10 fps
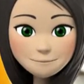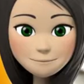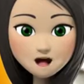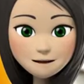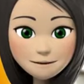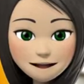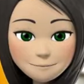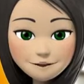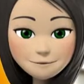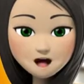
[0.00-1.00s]

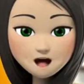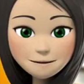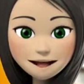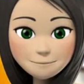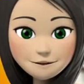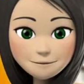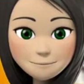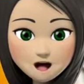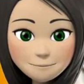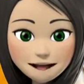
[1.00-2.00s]
Air-conditioned dormitories and
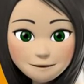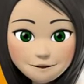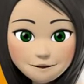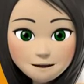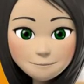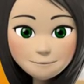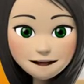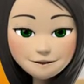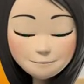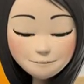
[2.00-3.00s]
private rooms at
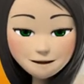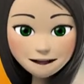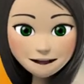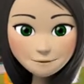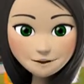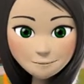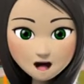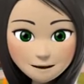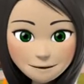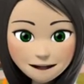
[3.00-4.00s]
Dubai Youth Hostel have
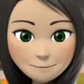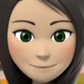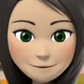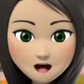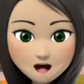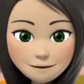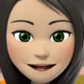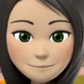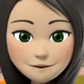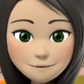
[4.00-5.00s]
functional furnishings
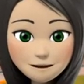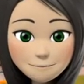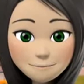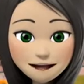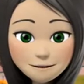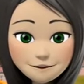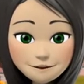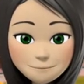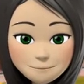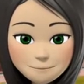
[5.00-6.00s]
and tiled floors.
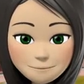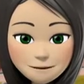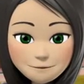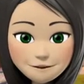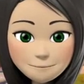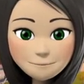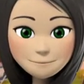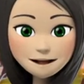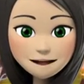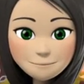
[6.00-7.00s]
They are all
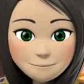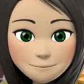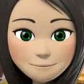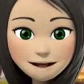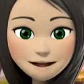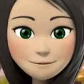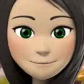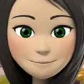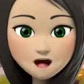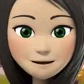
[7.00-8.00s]
equipped with cable
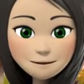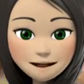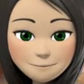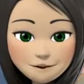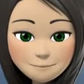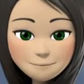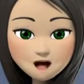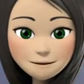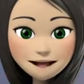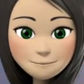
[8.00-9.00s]
TV channels,
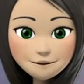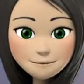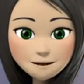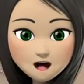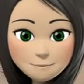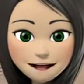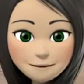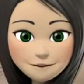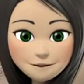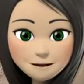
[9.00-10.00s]
while each has access
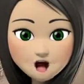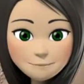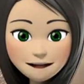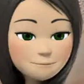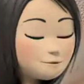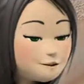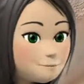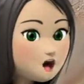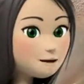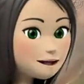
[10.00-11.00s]
to shared bathrooms
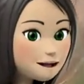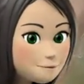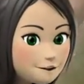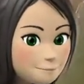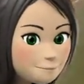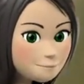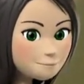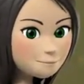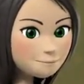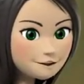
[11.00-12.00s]
facilities.
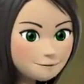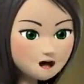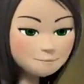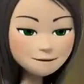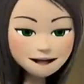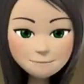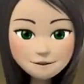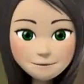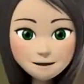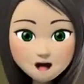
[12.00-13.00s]
Guests can enjoy
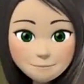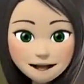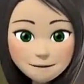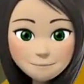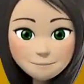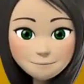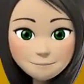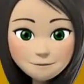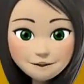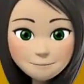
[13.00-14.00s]
simple food,
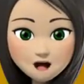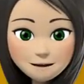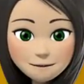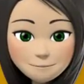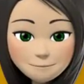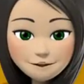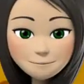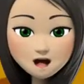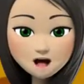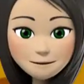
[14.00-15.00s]
snacks and
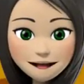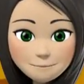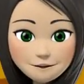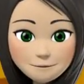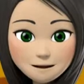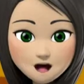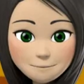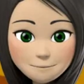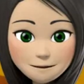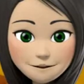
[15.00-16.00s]
refreshments at the in-house
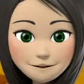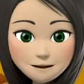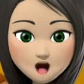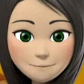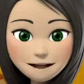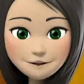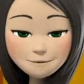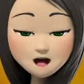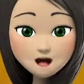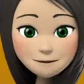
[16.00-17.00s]
cafeteria of the
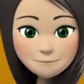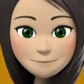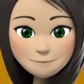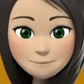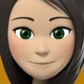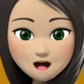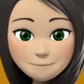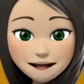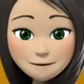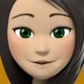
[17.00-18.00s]
hostel. The
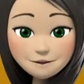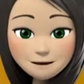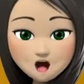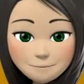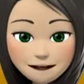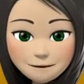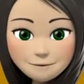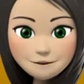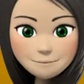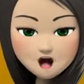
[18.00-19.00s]
nearby Bustan
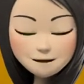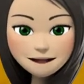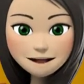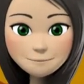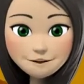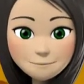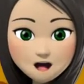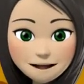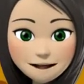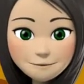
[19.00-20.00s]
Mall is a
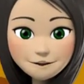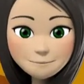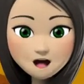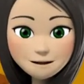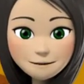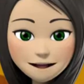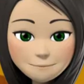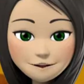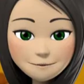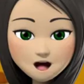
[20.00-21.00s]
comprehensive luxury
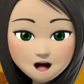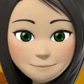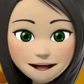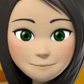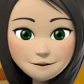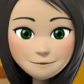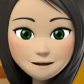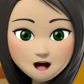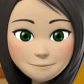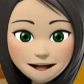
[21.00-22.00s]
shopping center providing
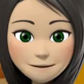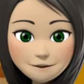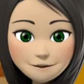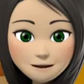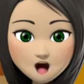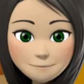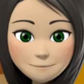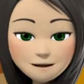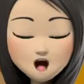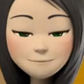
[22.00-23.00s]
an abundance of
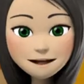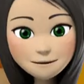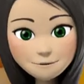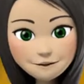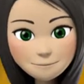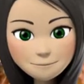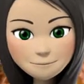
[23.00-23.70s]
shops and eateries.